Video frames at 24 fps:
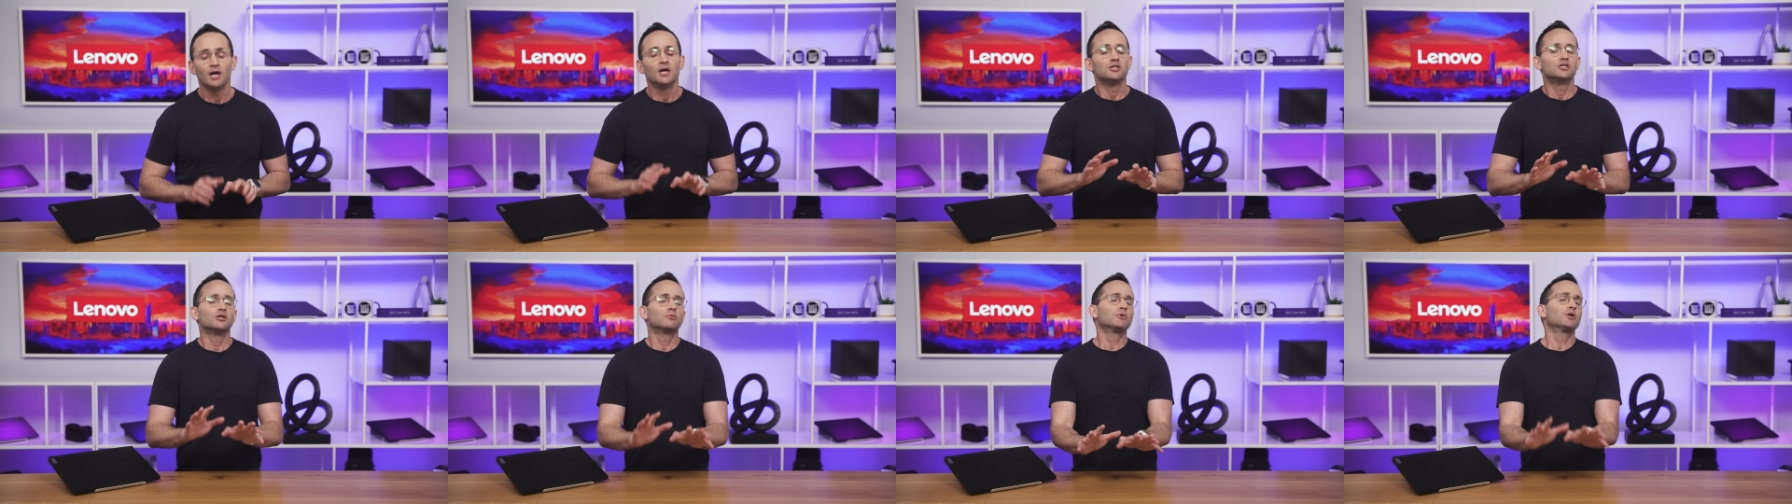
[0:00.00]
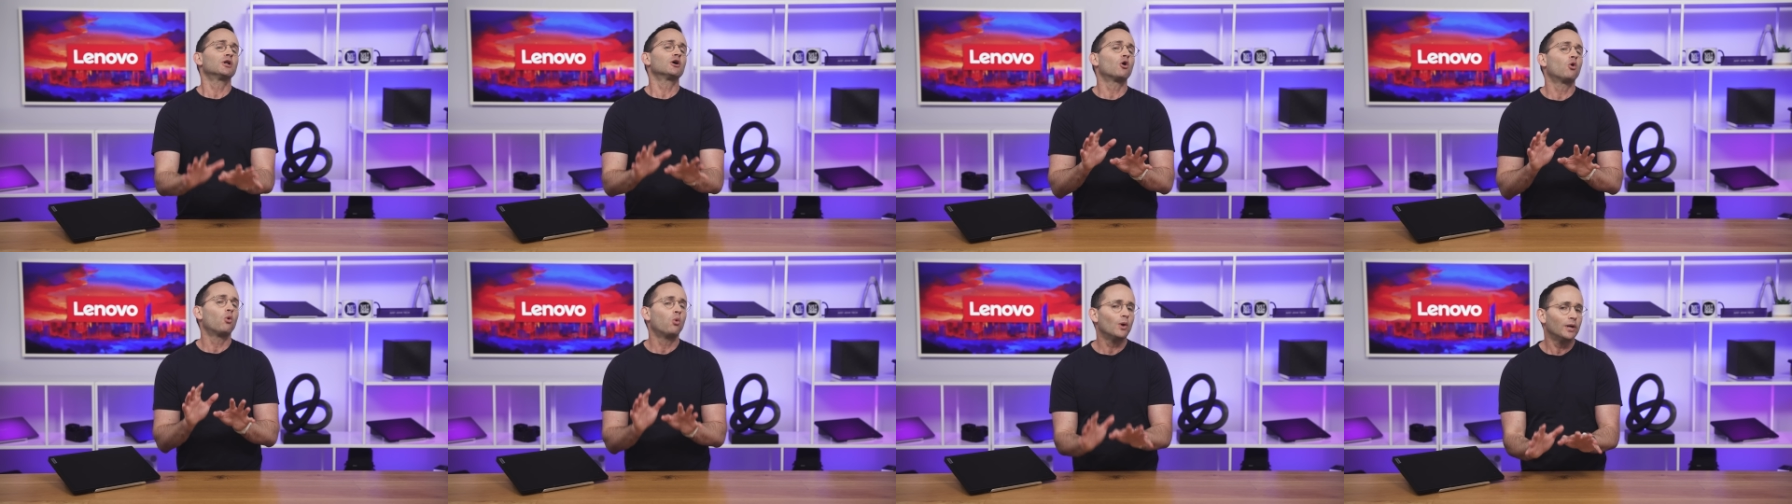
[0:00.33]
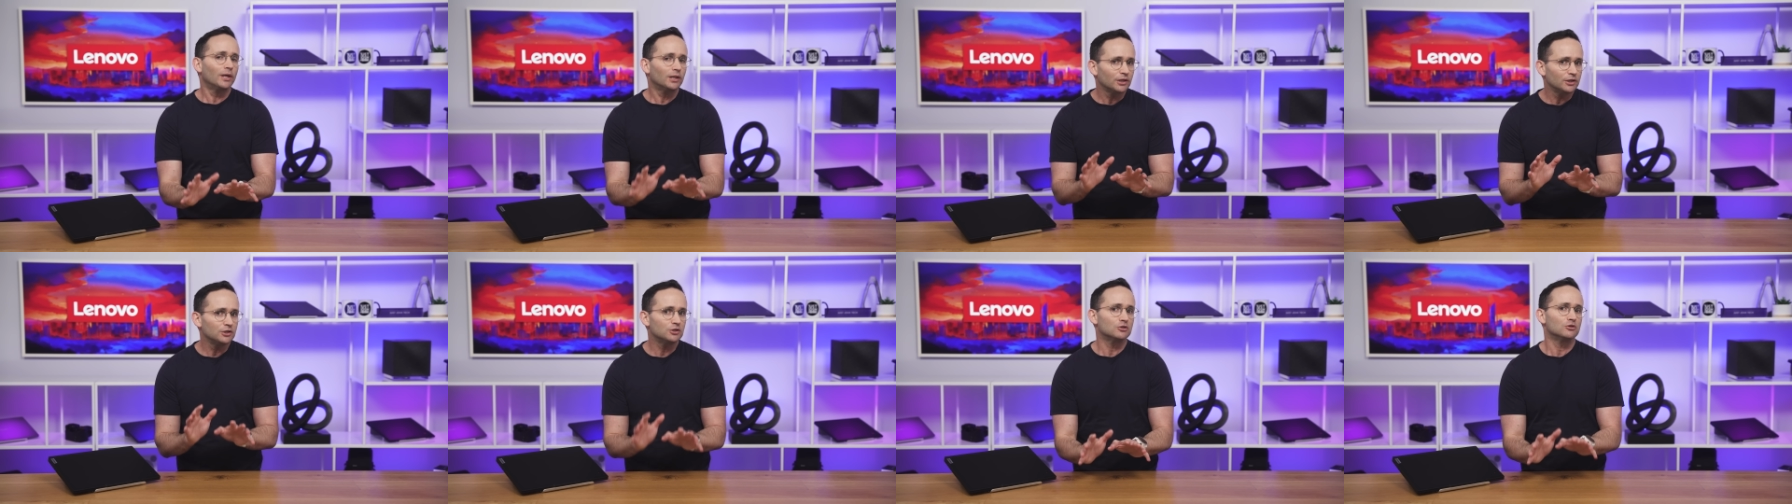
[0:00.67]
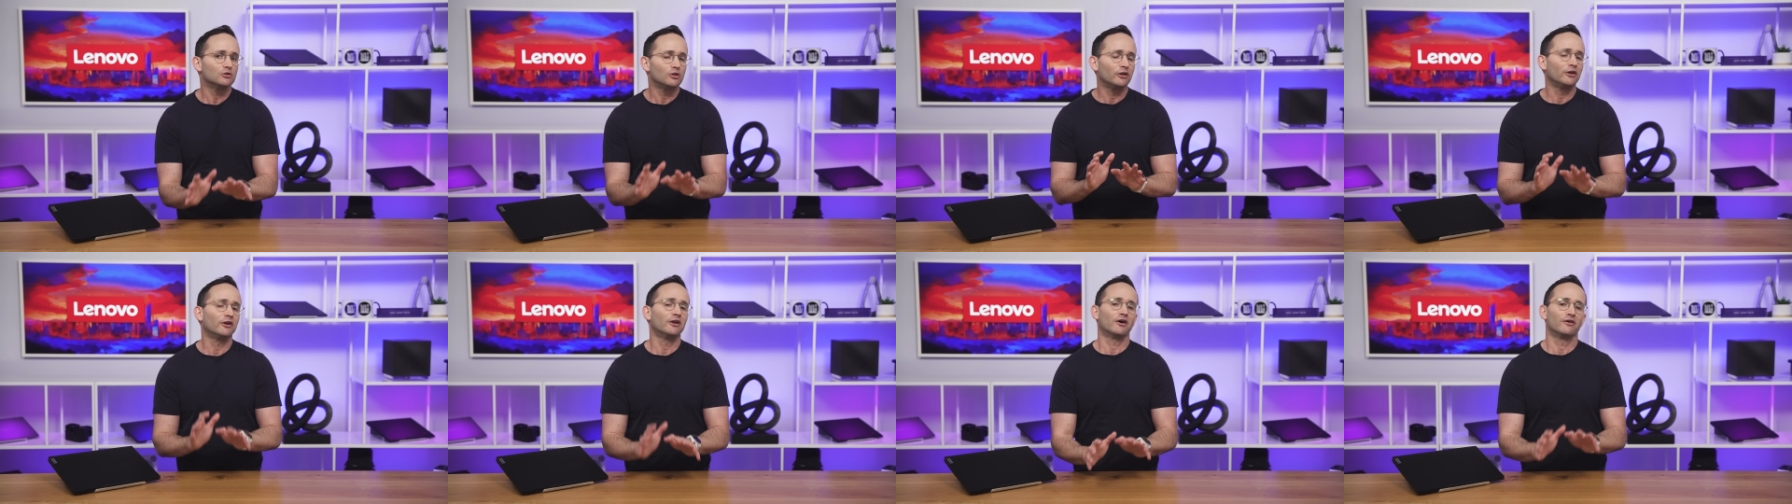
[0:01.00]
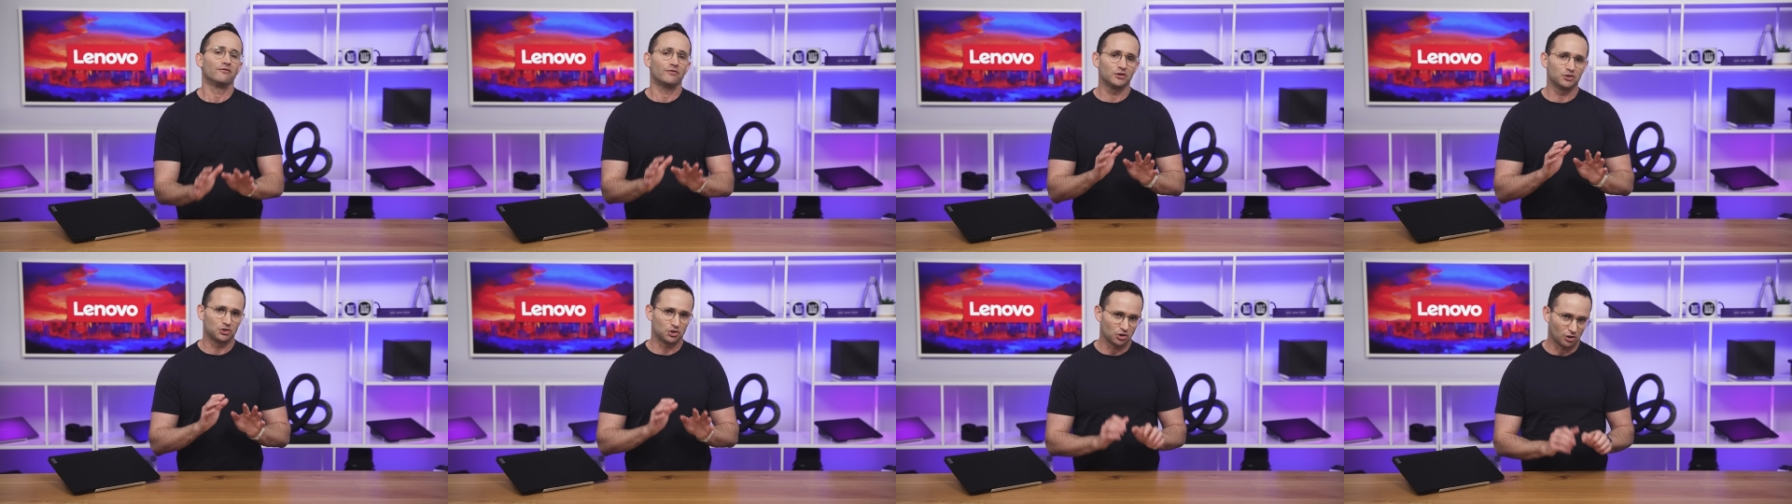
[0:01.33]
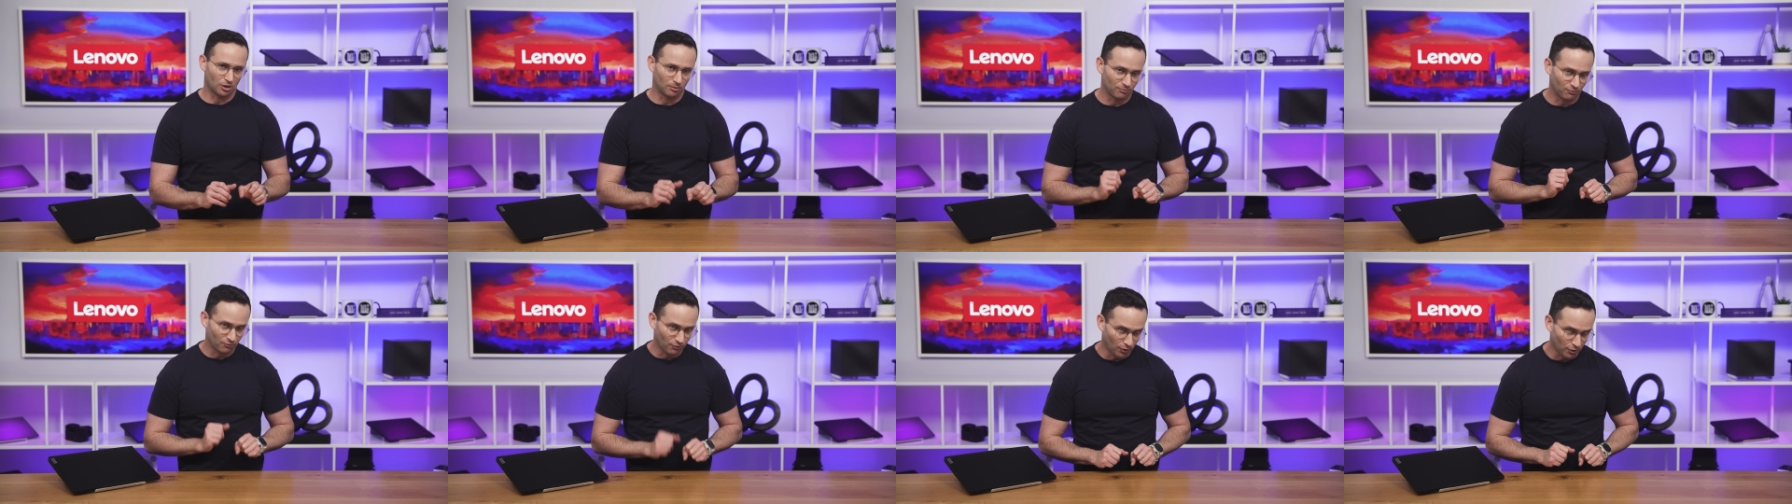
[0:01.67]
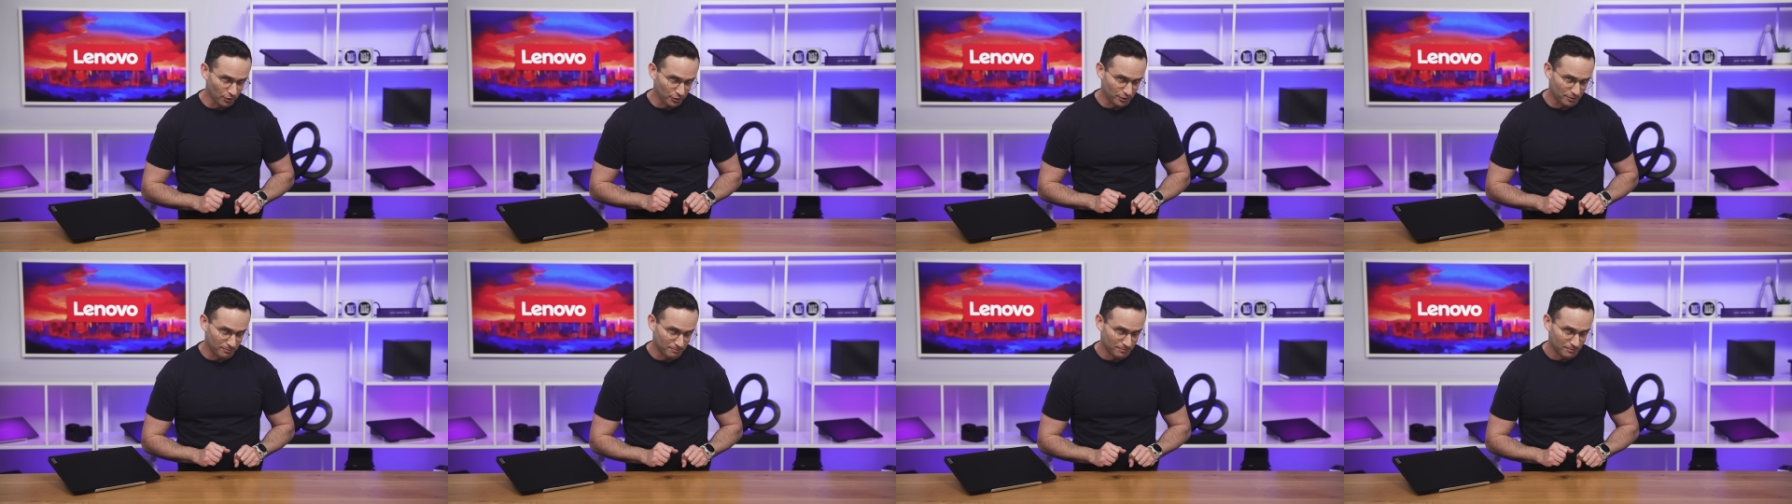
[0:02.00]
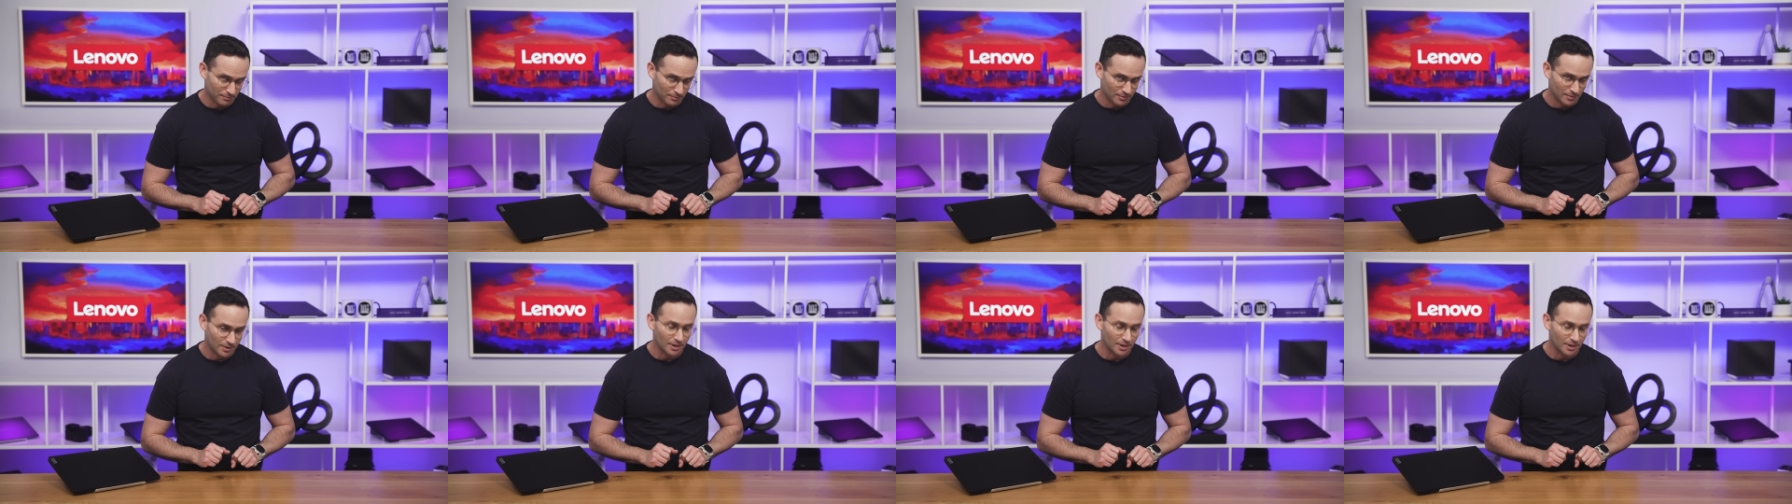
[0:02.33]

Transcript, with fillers: so I'm going to quickly do Lenovo's job for them.